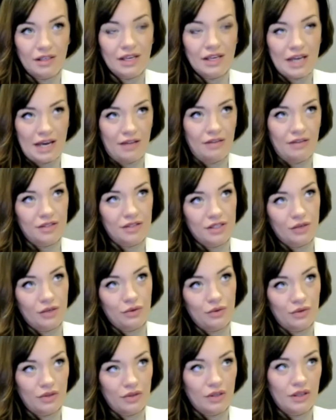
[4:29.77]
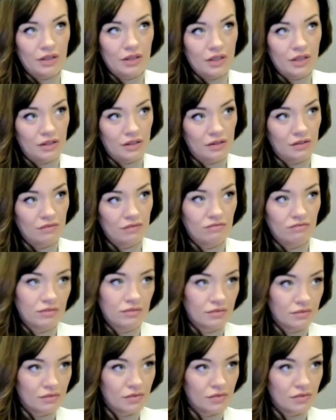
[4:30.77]
yeah. So in the
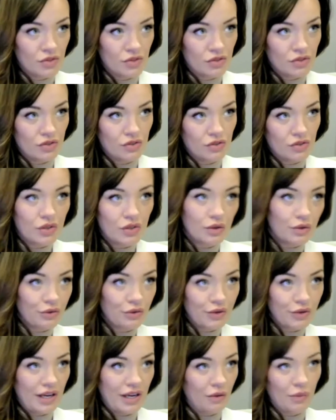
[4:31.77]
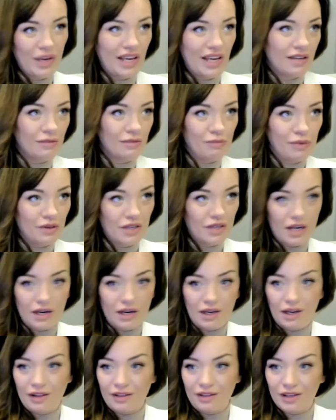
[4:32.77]
2 to 3, we hadn't done
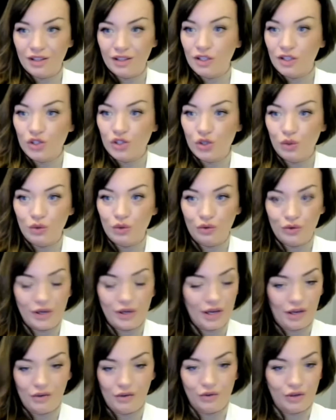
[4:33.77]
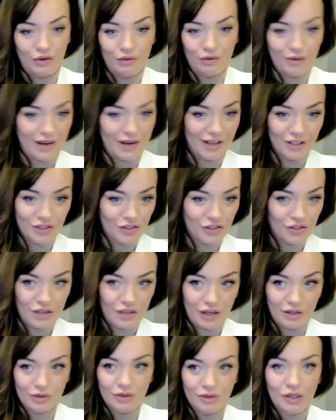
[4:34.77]
anything in the 2 to 300 range,
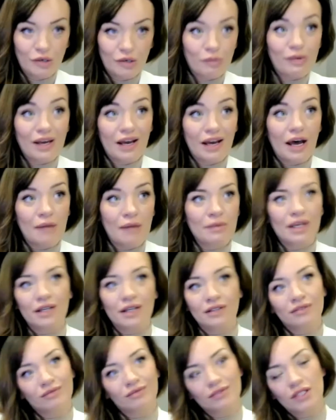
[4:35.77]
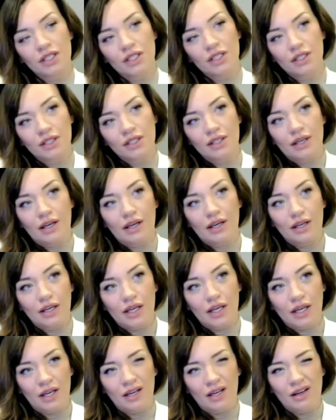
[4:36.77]
no. But I mean,
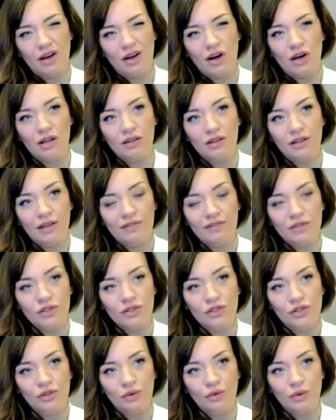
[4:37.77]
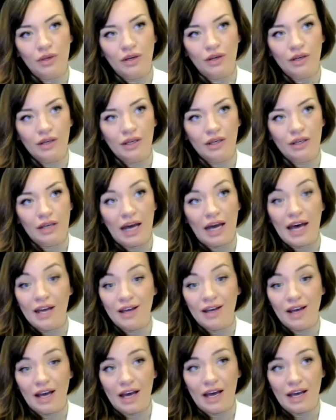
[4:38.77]
all level 2
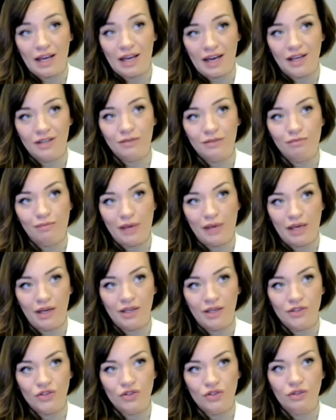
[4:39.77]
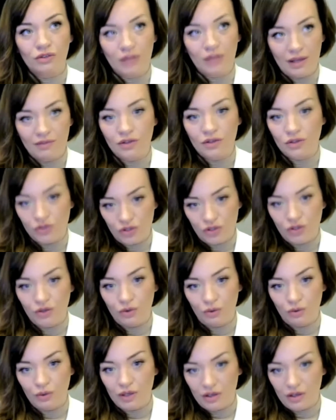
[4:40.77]
I had managed level
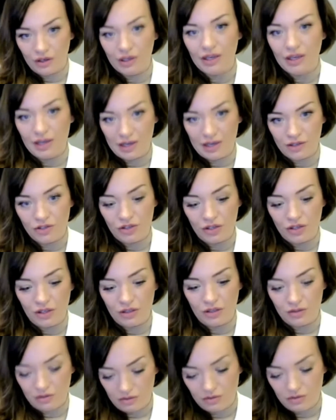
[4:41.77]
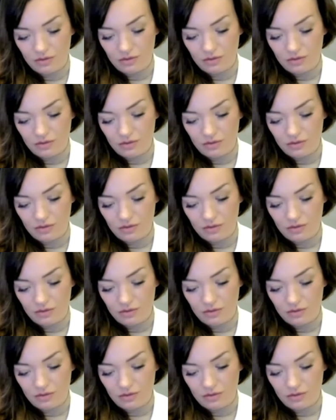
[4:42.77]
2 interconnection